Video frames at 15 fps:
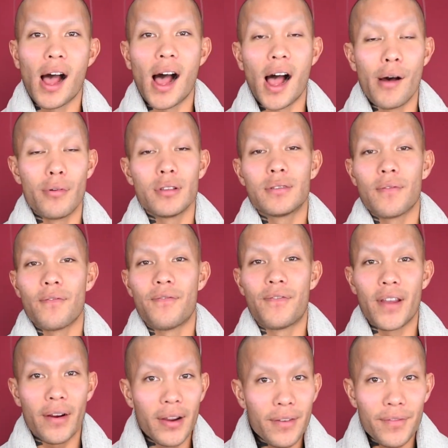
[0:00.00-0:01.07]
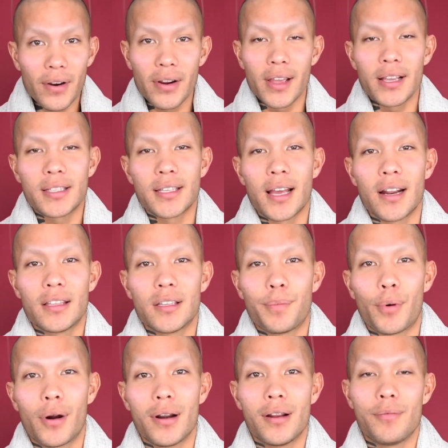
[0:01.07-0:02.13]
I was very, very excited to
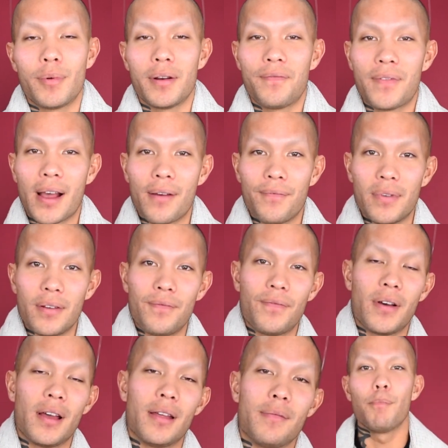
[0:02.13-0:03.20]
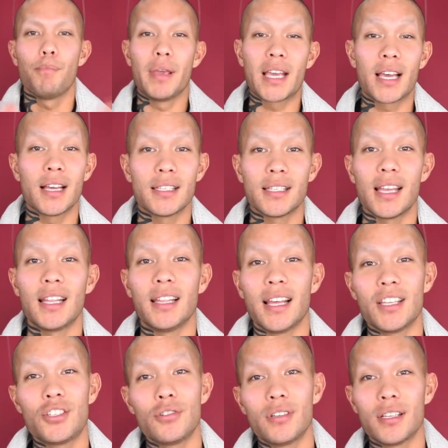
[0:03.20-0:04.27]
partner with FabFitFun because it
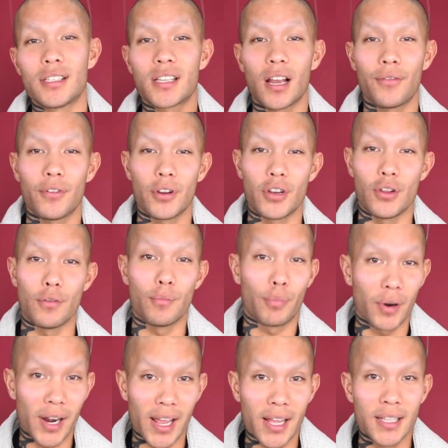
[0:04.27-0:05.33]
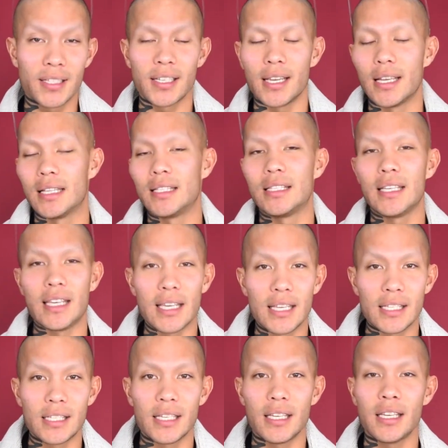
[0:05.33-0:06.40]
lets you discover new brands, it's
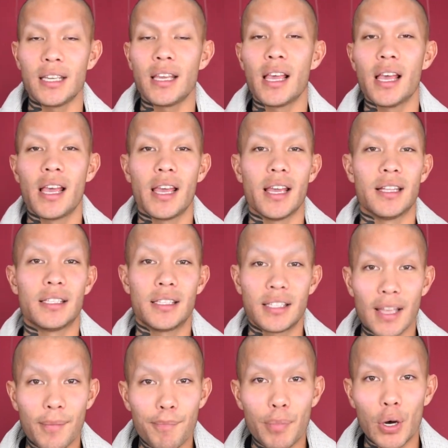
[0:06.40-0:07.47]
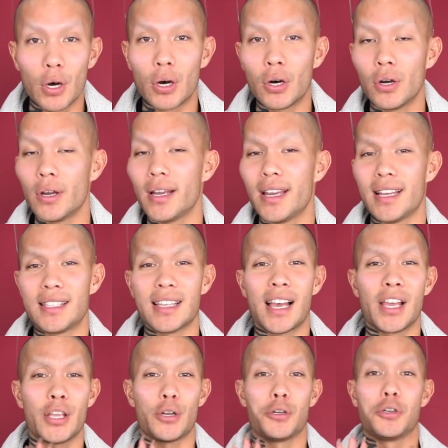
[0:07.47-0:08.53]
easy, it's simple, it's
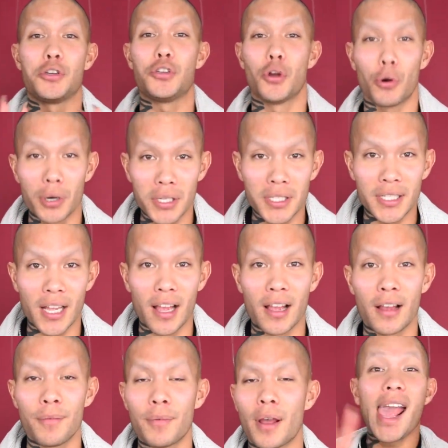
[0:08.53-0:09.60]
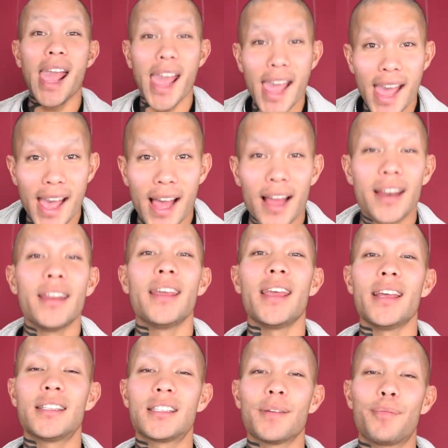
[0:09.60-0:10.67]
at your doorstep, and
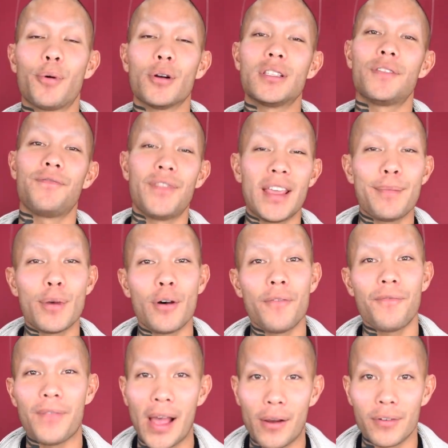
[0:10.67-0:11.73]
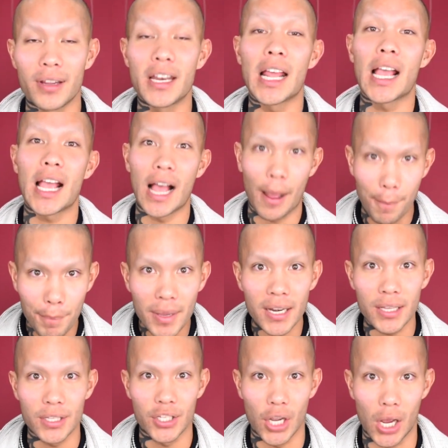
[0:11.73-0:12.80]
it supports female-founded
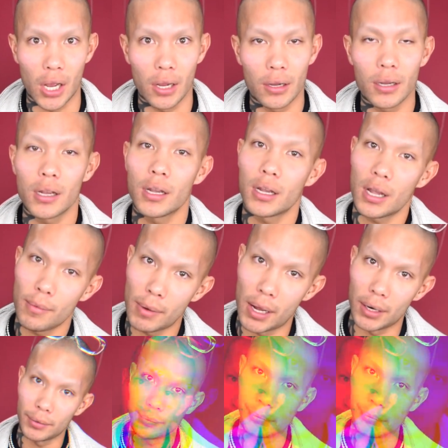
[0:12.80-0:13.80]
companies, y'all. Come on.